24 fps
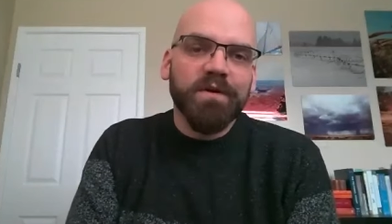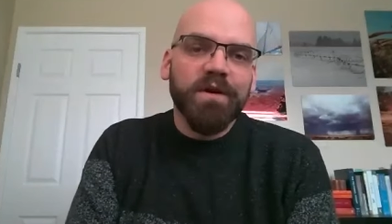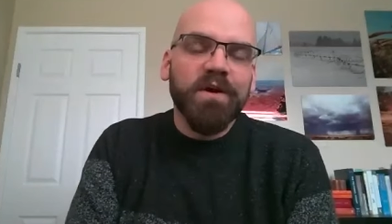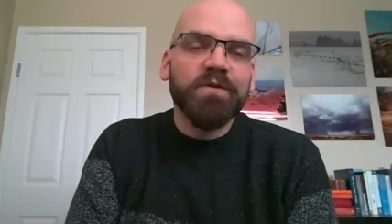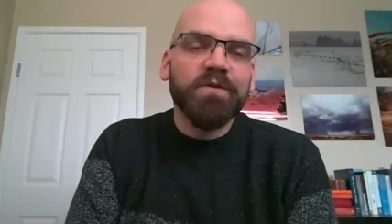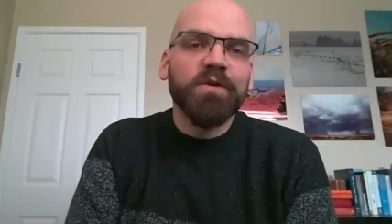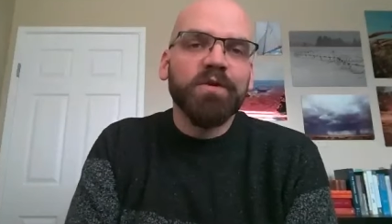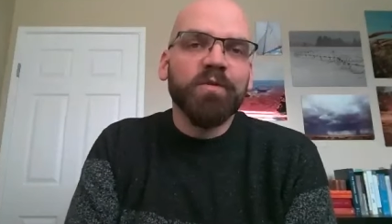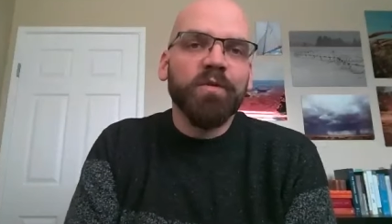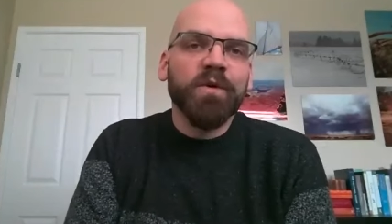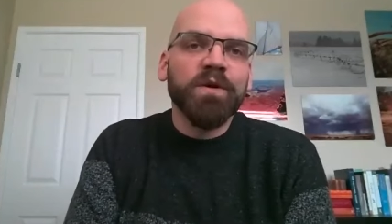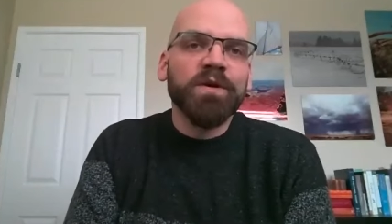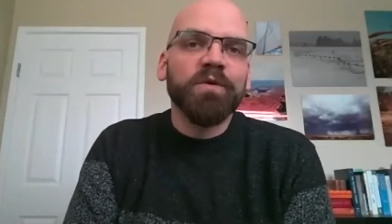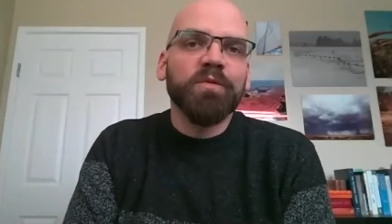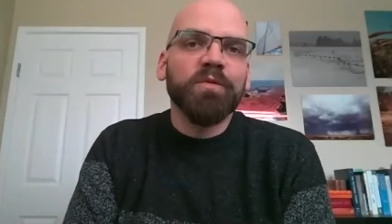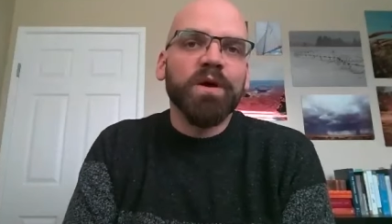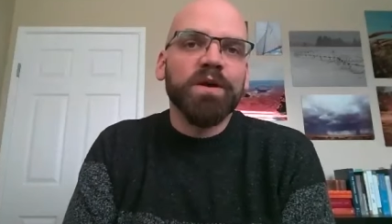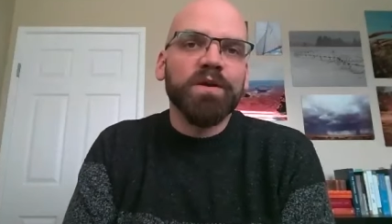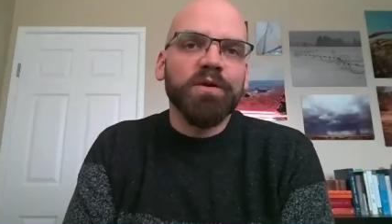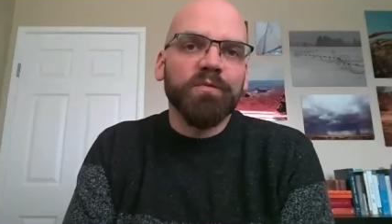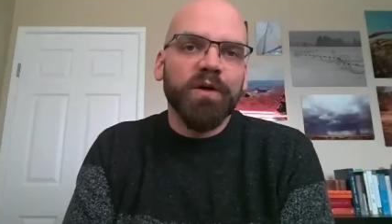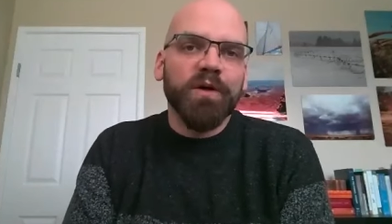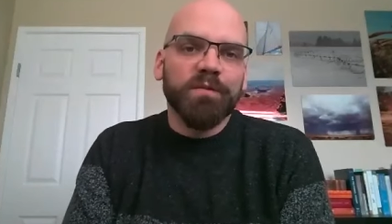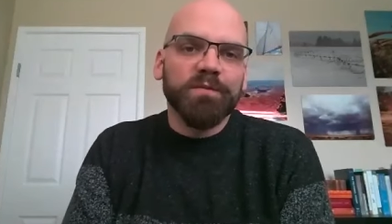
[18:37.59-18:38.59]
Oh, no wonder why
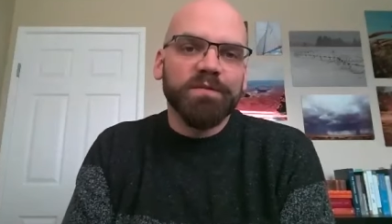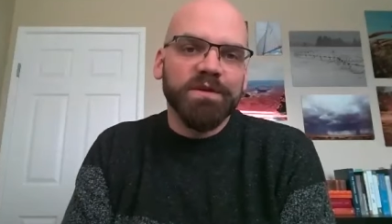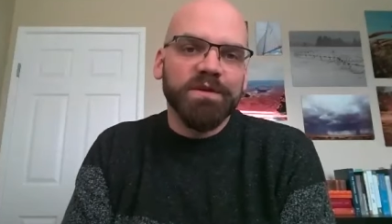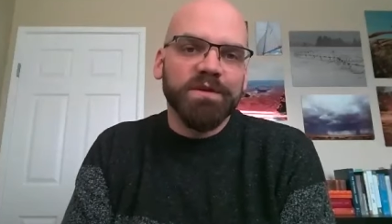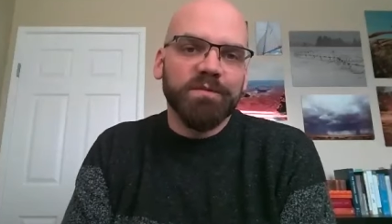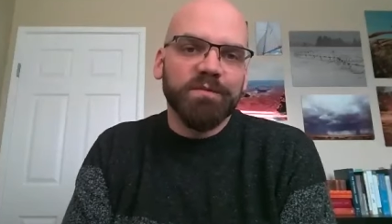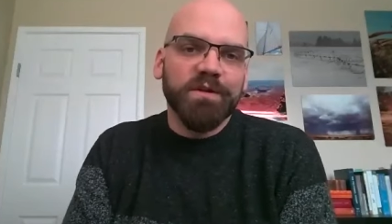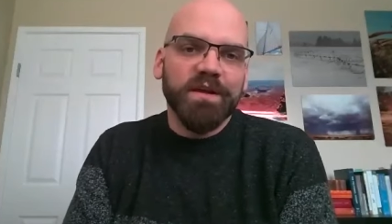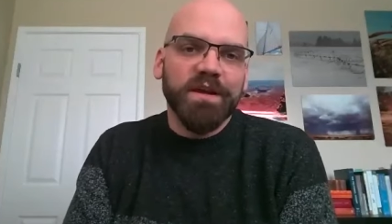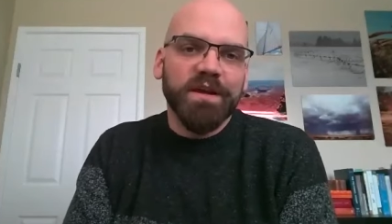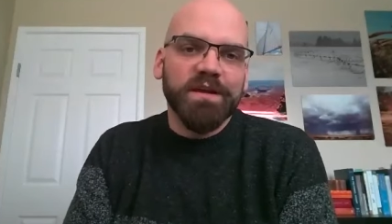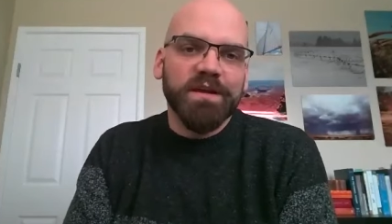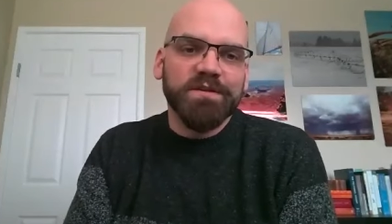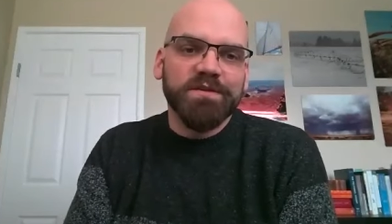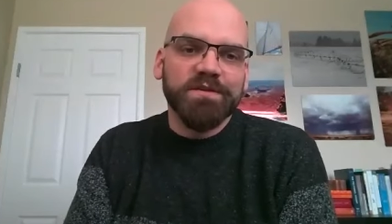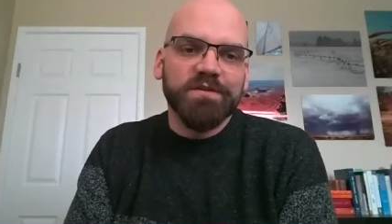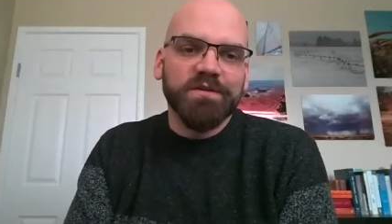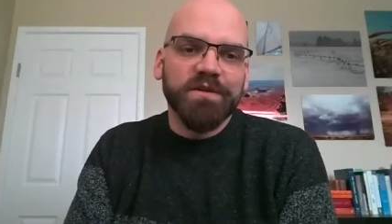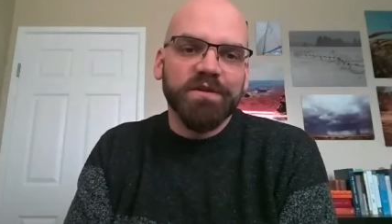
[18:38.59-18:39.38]
your problem is communication.